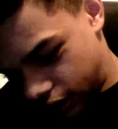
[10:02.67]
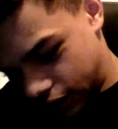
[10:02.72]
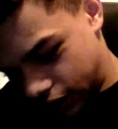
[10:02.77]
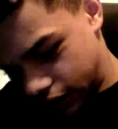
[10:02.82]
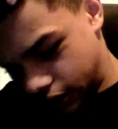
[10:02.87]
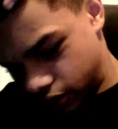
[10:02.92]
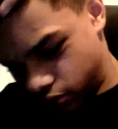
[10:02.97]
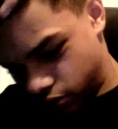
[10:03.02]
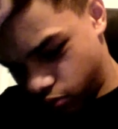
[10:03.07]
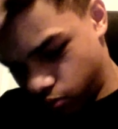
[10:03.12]

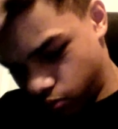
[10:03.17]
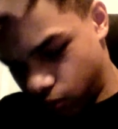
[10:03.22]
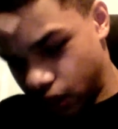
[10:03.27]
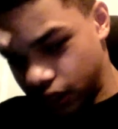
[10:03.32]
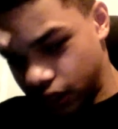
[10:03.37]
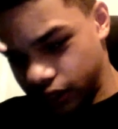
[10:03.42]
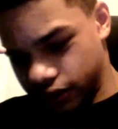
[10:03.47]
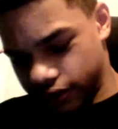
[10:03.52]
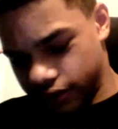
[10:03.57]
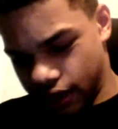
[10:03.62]
this
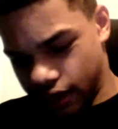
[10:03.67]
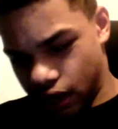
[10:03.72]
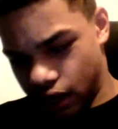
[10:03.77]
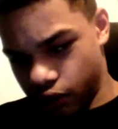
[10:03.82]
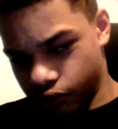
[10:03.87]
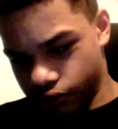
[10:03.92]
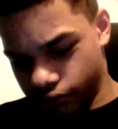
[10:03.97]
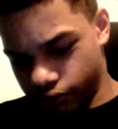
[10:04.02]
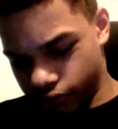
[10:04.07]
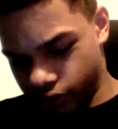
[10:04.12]
might
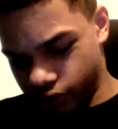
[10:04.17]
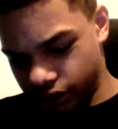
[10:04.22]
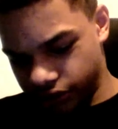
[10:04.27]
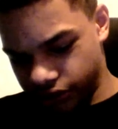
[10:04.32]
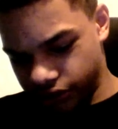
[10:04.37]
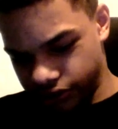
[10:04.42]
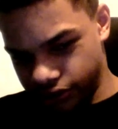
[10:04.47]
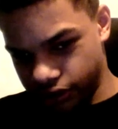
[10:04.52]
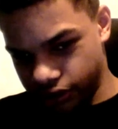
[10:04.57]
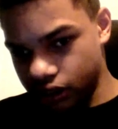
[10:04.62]
sound
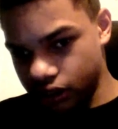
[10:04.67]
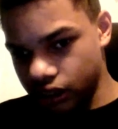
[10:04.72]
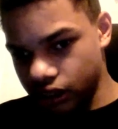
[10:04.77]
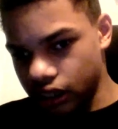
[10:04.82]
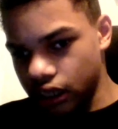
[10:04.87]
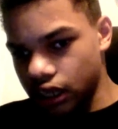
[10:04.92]
crazy.